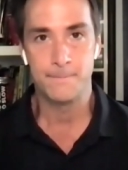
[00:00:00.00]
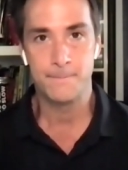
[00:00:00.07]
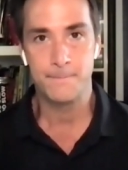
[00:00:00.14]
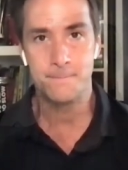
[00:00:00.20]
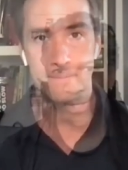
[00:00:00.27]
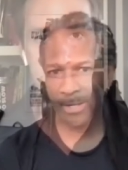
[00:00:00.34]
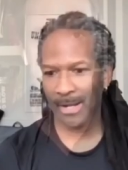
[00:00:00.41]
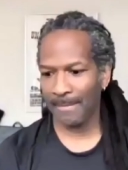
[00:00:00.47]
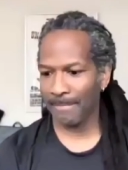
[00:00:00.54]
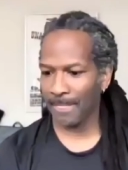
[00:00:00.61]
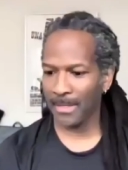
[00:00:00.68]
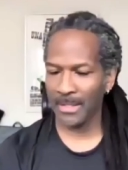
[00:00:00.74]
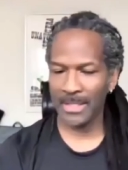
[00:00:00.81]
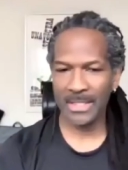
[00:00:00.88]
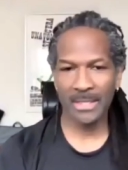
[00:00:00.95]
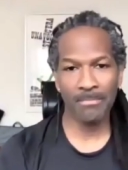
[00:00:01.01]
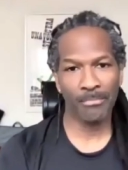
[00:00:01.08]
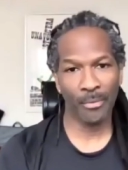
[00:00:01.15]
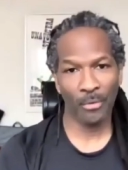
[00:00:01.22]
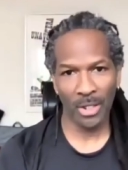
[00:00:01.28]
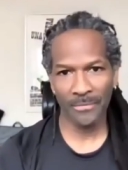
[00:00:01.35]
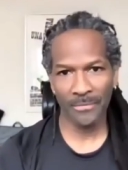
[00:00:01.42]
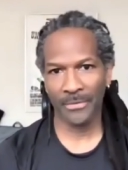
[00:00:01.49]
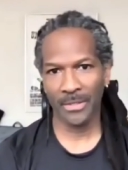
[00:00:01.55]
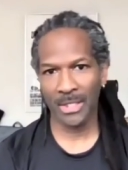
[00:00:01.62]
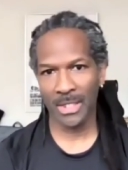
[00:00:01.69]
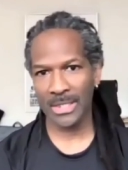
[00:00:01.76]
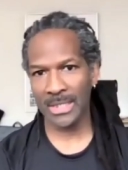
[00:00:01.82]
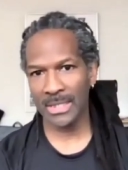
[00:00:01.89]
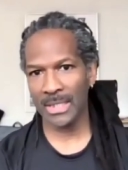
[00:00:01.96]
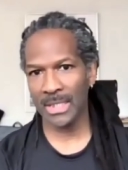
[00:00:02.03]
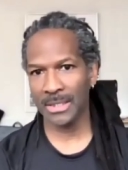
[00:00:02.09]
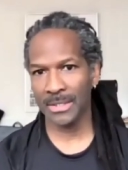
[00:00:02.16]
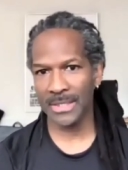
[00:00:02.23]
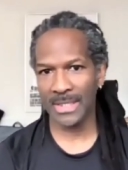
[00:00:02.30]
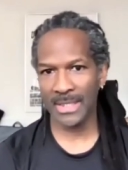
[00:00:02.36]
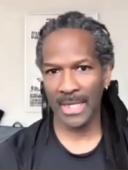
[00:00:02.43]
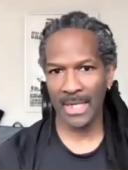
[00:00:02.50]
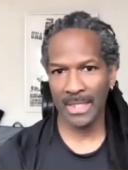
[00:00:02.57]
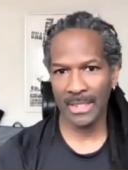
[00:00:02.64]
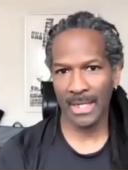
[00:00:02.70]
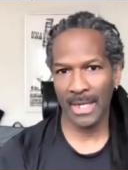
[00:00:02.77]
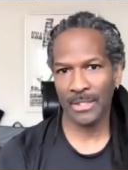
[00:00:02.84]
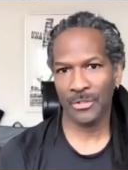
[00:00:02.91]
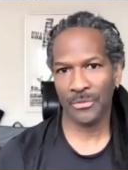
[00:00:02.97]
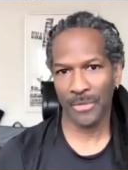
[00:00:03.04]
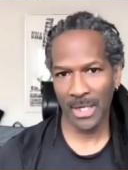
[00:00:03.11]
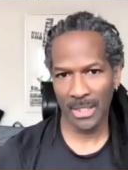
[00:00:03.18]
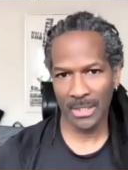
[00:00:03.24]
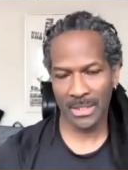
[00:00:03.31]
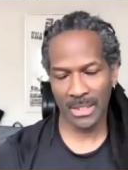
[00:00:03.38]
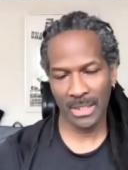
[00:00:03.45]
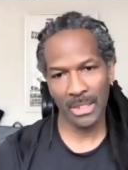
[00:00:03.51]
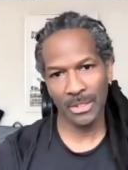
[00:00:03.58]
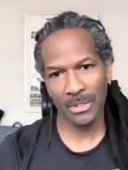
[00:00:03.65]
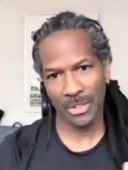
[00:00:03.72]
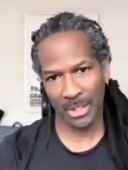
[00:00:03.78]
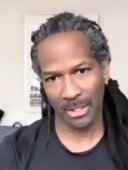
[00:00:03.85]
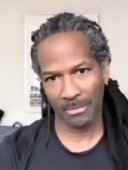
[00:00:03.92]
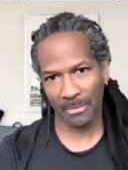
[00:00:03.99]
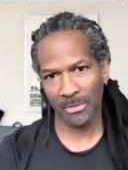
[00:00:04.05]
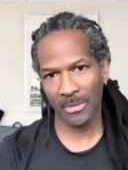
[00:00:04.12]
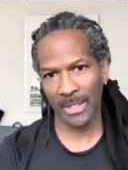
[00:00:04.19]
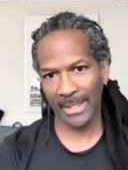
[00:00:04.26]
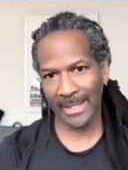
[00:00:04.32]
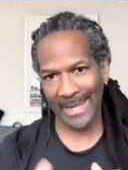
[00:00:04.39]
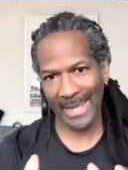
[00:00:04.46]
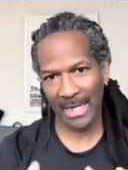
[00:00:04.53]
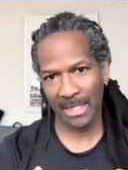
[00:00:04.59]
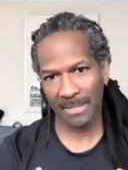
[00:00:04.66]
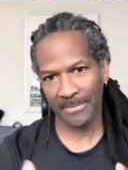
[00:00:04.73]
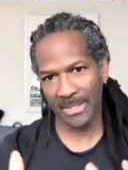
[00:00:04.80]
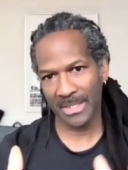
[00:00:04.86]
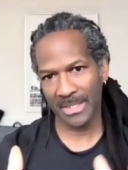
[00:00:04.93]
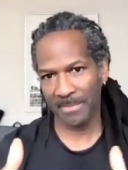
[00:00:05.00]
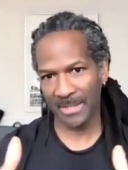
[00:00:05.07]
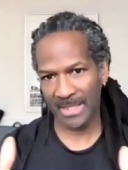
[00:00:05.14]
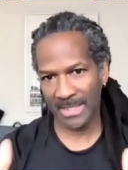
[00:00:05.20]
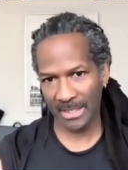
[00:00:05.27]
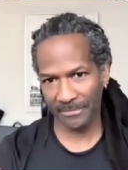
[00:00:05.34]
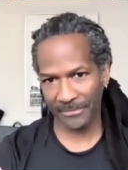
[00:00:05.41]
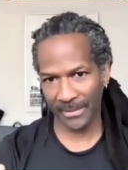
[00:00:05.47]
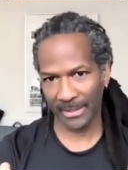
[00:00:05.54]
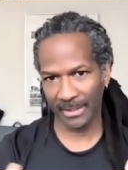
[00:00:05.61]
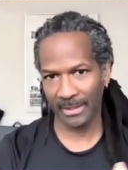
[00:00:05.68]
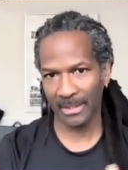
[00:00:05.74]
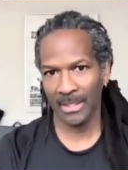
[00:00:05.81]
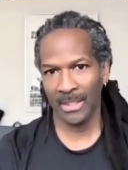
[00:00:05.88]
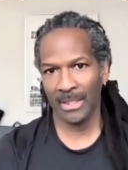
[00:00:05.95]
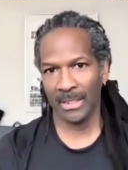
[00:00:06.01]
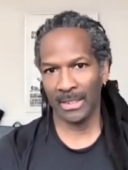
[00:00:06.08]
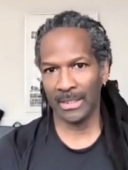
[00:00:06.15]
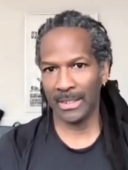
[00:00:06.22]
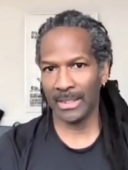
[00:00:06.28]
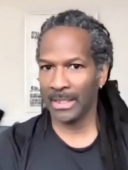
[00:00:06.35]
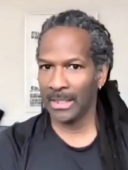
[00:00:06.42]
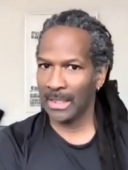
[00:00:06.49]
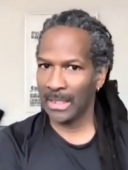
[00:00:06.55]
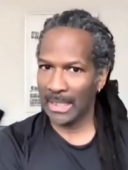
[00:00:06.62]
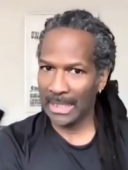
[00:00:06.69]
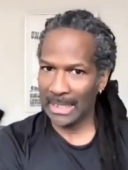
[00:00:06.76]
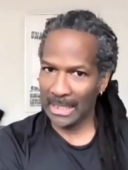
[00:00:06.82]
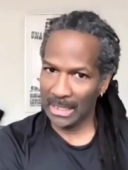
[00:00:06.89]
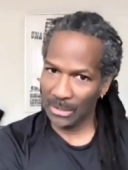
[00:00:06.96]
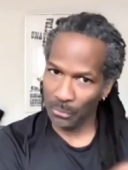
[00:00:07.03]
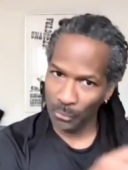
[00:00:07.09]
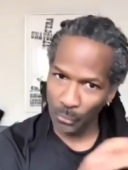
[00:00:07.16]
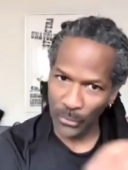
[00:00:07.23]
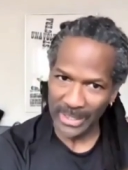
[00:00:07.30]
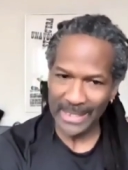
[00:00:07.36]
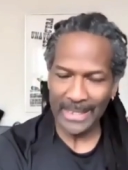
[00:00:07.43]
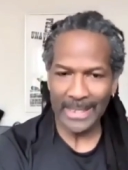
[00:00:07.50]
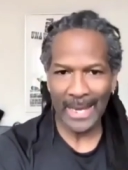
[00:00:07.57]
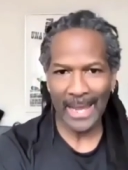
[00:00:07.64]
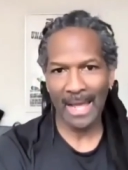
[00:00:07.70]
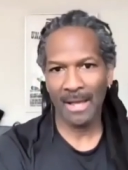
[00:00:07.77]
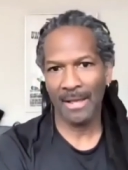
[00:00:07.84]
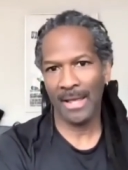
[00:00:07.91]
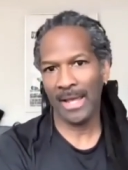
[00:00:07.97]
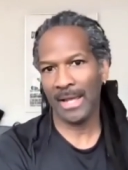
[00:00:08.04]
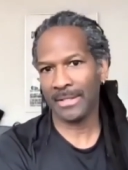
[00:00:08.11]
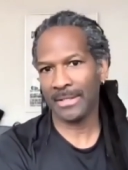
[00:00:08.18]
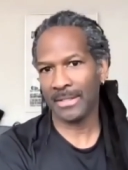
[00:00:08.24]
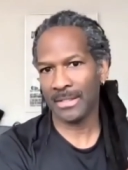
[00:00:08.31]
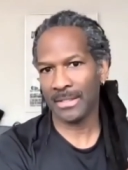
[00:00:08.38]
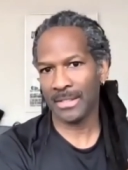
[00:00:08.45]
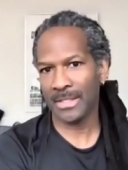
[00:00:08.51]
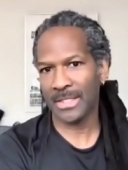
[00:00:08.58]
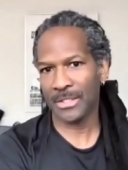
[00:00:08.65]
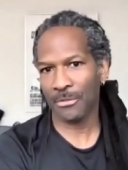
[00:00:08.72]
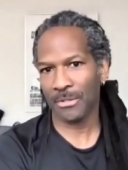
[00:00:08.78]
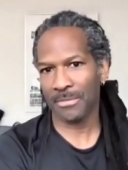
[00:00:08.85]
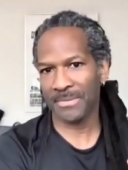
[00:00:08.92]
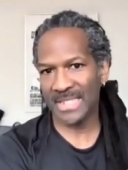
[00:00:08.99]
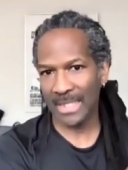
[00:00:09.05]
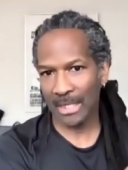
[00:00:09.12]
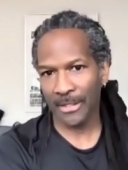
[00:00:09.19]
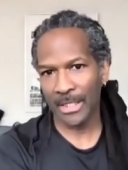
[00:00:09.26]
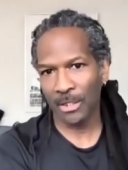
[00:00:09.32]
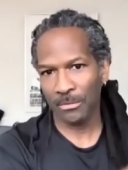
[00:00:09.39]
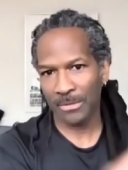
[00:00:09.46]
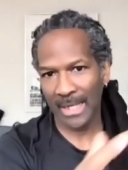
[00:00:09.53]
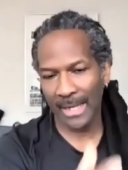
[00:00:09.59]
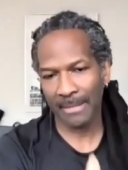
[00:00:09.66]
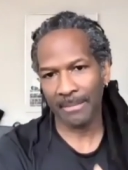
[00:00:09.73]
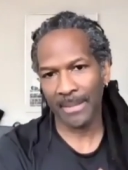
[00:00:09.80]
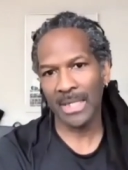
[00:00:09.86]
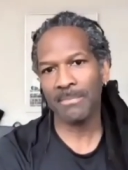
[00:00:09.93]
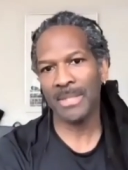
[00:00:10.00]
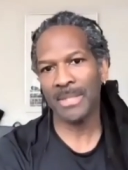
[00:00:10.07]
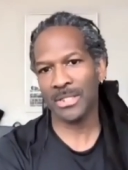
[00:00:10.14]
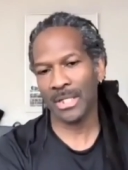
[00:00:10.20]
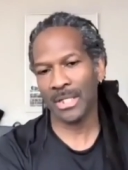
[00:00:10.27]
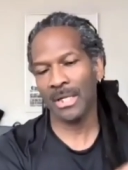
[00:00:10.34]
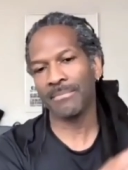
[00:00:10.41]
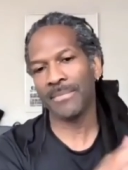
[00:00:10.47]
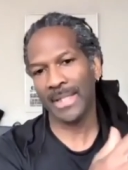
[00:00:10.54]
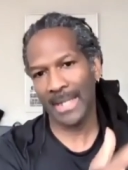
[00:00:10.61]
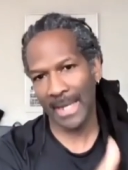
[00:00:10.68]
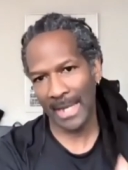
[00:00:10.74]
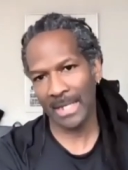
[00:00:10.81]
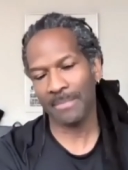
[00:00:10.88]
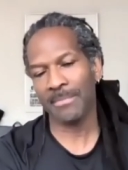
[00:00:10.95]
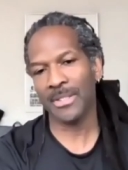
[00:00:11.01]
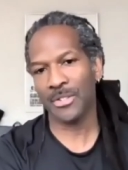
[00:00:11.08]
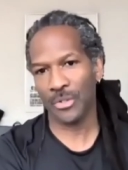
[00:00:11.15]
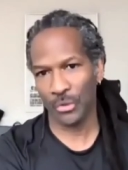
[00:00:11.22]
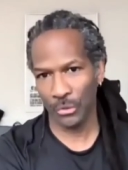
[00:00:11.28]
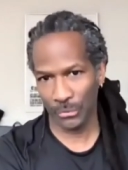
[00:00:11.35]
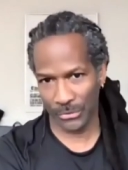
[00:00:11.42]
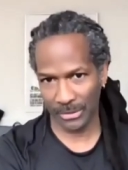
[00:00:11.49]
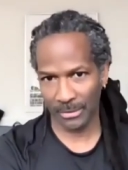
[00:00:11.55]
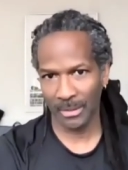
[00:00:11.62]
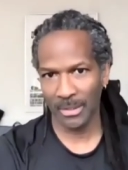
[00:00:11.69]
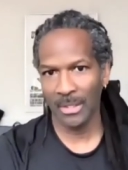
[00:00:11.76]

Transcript: Well, it's important for us to understand that drugs in general and cannabis specifically, uh, we had this sort of stereotype image of the cannabis user.